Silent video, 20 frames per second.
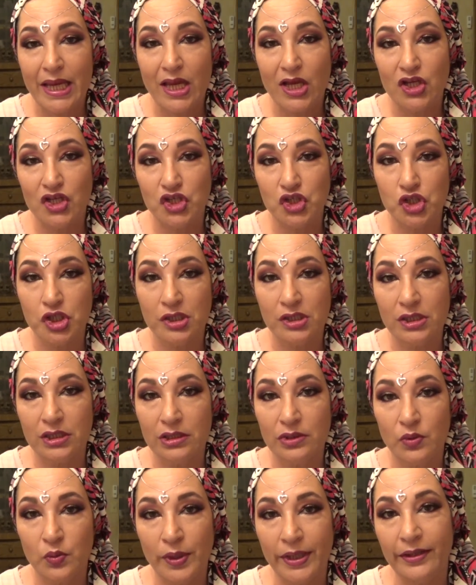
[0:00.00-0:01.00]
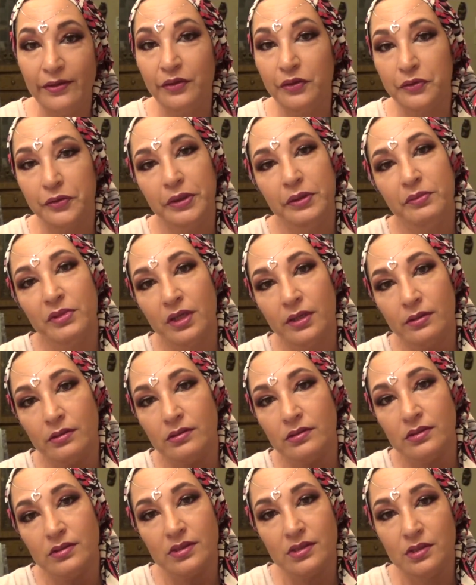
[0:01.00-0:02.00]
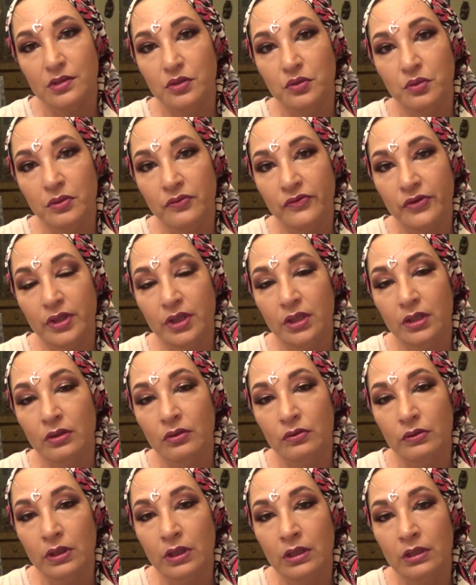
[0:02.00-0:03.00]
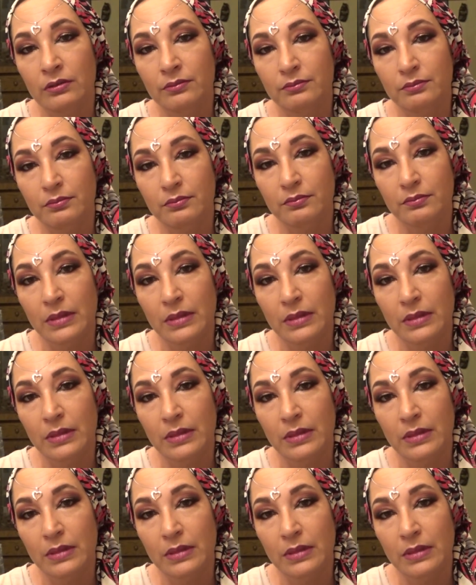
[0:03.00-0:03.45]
I shouldn't wait three months to do a video. Um,